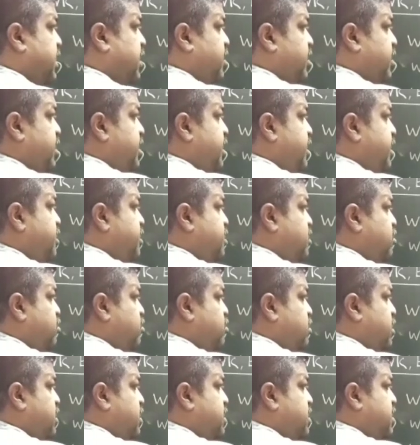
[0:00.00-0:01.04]
Now in addition to
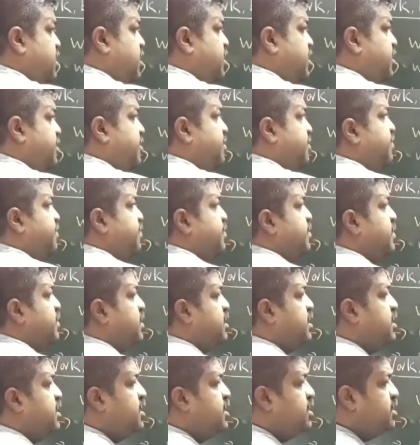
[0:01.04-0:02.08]
this,
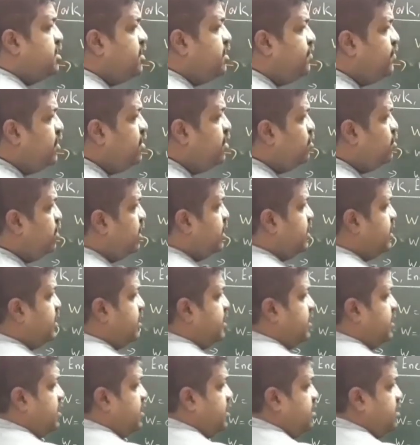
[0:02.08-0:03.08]
see, we know that